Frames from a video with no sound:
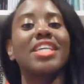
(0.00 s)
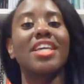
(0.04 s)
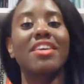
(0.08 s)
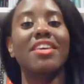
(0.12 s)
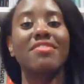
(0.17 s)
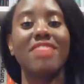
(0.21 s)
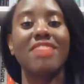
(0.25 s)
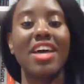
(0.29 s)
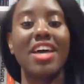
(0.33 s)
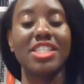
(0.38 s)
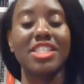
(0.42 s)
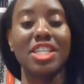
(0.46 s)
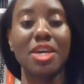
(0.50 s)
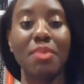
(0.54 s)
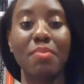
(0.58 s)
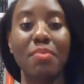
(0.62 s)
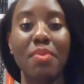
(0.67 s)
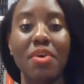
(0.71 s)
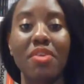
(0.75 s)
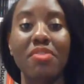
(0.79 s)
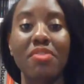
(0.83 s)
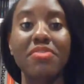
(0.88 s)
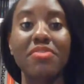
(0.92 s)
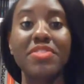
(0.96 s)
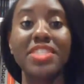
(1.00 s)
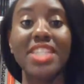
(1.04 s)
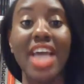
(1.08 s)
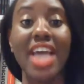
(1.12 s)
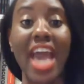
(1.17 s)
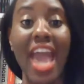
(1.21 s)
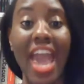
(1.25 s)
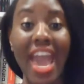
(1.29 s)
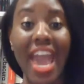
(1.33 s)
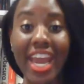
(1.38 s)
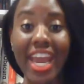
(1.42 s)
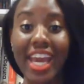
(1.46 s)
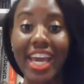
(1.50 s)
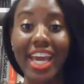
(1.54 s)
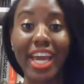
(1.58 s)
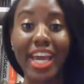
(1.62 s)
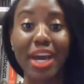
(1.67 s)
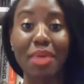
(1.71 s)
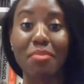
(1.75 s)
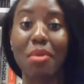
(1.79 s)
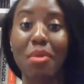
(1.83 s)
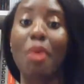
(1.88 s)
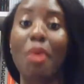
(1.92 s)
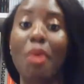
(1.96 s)
give that tip of taking
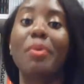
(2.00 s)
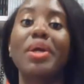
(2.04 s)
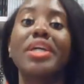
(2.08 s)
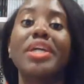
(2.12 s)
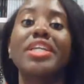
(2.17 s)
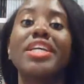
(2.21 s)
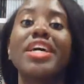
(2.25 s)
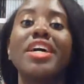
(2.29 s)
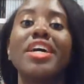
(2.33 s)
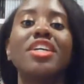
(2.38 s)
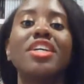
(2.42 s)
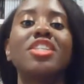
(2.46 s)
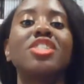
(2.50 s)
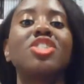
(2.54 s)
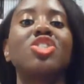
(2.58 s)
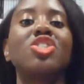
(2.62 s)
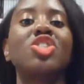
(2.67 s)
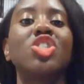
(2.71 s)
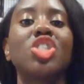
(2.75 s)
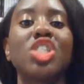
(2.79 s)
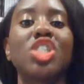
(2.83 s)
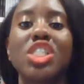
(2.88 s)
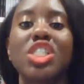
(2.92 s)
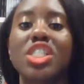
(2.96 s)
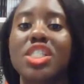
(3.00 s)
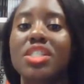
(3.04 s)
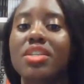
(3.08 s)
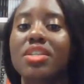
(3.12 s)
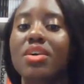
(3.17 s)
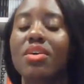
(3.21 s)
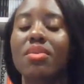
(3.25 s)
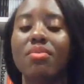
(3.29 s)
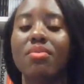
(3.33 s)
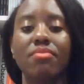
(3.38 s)
a moment to just